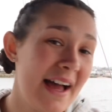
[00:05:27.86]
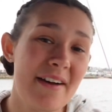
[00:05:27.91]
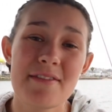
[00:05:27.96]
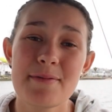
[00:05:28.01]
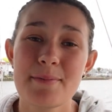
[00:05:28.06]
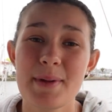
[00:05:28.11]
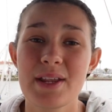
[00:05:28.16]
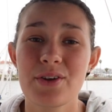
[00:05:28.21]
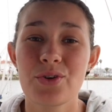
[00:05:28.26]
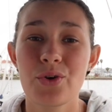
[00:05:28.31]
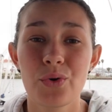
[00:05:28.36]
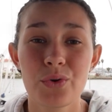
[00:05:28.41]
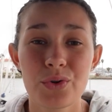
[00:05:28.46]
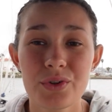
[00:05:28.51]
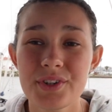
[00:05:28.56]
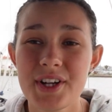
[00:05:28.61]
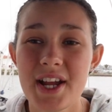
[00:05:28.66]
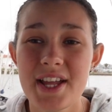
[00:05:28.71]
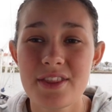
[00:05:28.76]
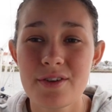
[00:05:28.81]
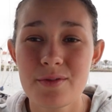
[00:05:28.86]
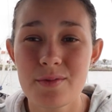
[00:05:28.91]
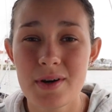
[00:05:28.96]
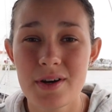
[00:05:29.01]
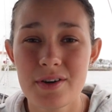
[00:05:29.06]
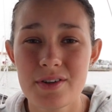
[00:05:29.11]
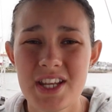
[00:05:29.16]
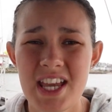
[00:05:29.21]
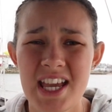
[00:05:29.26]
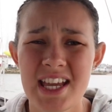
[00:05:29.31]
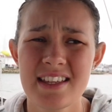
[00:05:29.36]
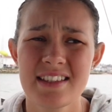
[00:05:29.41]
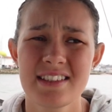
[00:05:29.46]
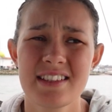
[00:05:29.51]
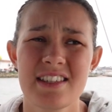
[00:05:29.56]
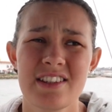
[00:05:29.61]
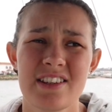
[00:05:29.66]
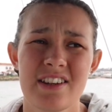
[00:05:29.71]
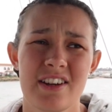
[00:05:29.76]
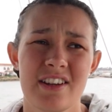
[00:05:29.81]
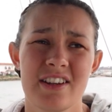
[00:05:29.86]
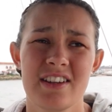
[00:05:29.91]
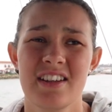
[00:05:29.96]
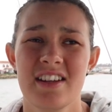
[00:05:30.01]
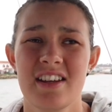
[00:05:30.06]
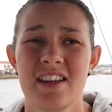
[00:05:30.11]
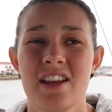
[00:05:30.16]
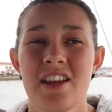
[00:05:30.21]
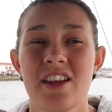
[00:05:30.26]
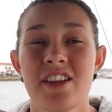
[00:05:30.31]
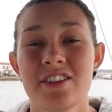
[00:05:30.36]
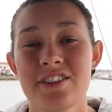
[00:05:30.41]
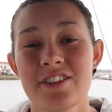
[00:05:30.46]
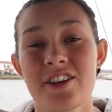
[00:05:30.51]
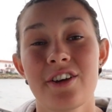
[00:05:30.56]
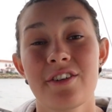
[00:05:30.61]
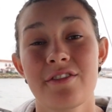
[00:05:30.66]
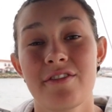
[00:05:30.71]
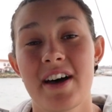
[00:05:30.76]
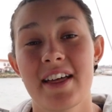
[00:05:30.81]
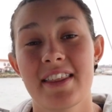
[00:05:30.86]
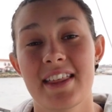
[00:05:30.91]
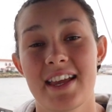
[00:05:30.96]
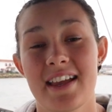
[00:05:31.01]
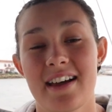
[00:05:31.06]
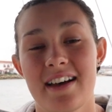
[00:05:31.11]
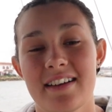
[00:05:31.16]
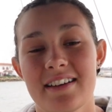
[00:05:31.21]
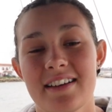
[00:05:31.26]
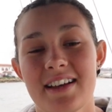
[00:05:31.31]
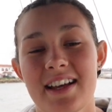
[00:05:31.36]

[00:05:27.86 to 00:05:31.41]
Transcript: I haven't been all around the world yet, so far they are.